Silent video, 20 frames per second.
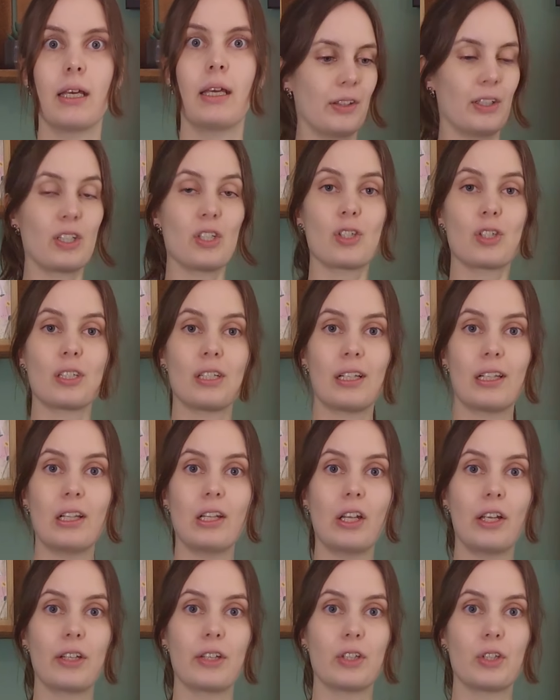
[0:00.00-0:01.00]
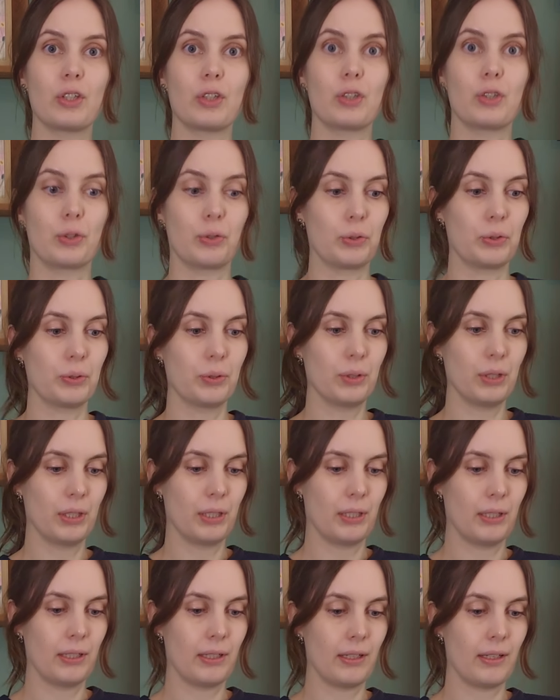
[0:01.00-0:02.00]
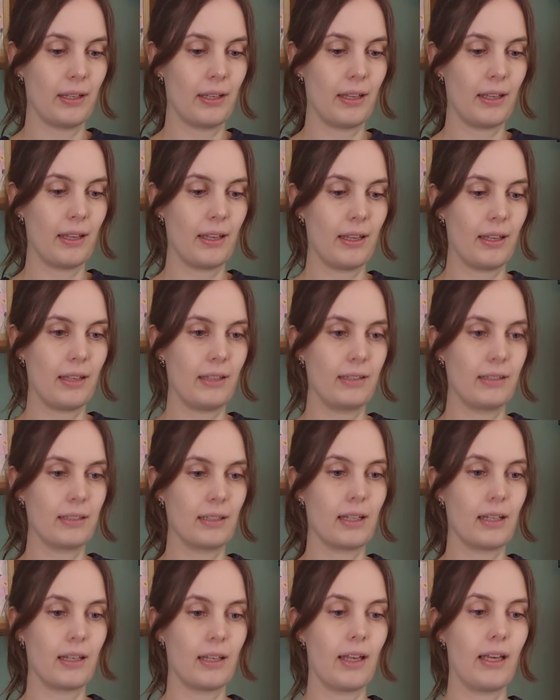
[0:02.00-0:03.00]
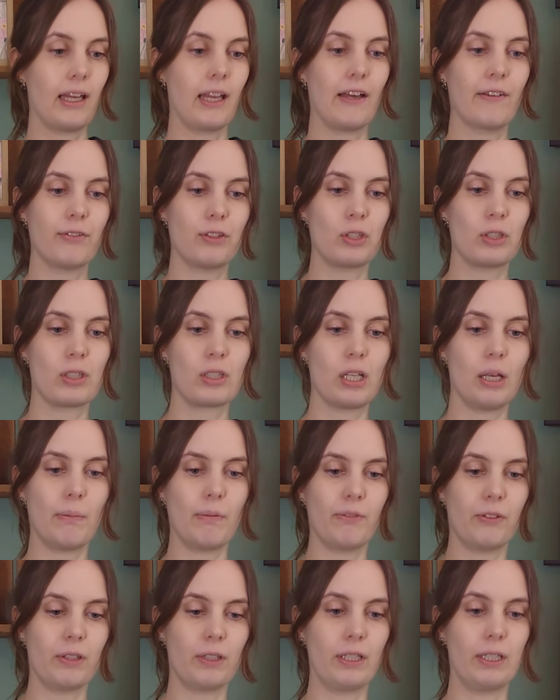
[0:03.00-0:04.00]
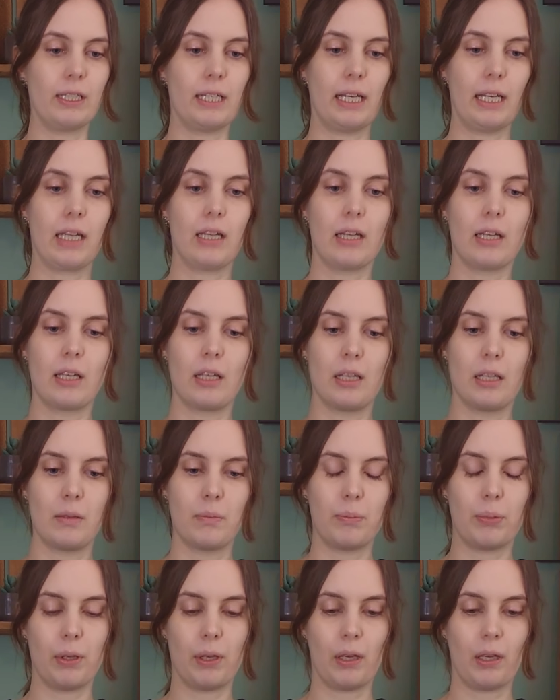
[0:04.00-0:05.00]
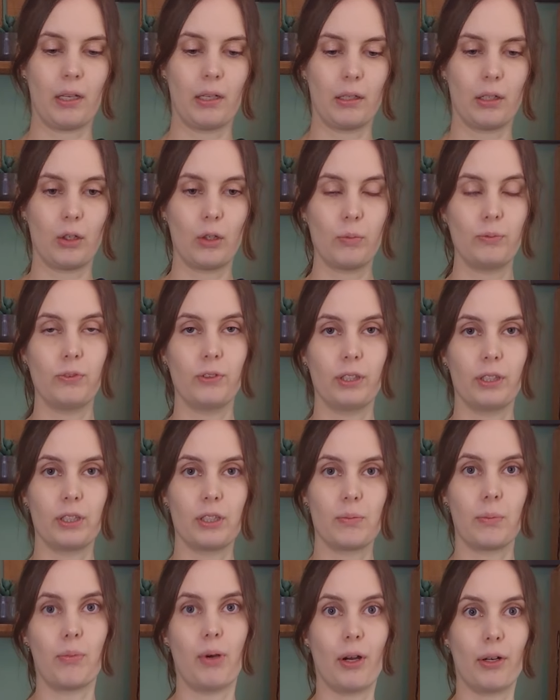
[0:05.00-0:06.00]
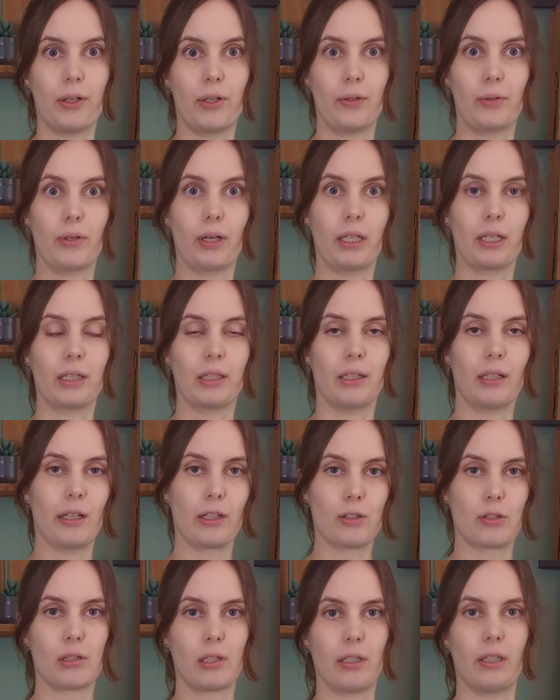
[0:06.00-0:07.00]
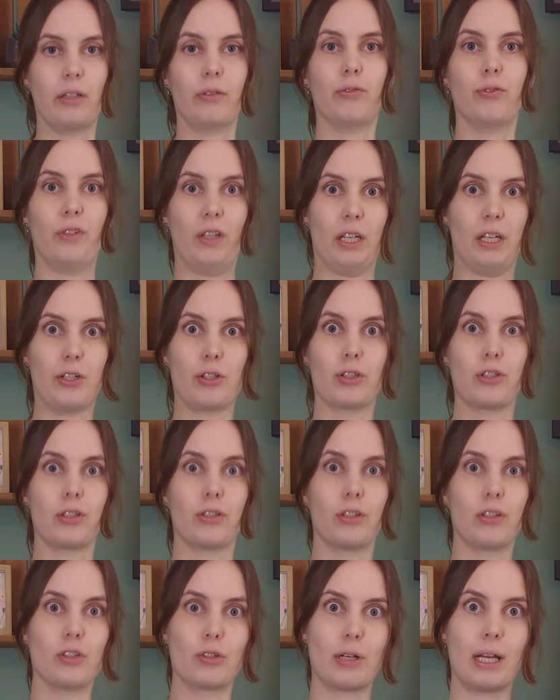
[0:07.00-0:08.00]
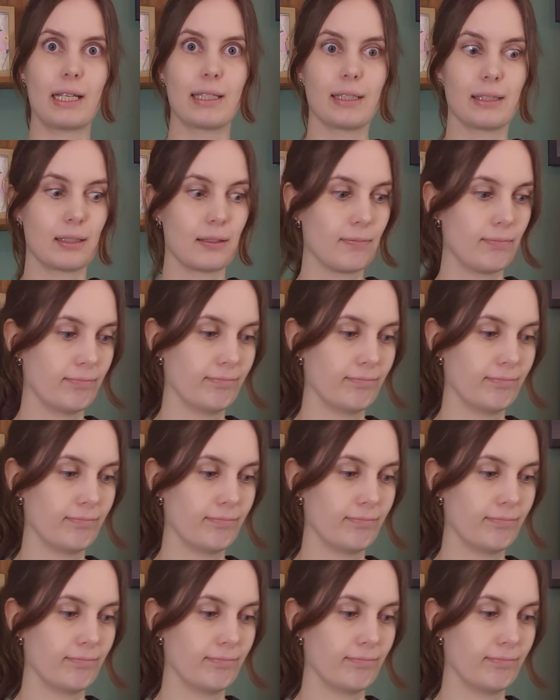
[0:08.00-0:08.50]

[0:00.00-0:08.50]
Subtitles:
There's still a lot to do and I have to stop for the day, but hopefully tomorrow I can actually finish the dress.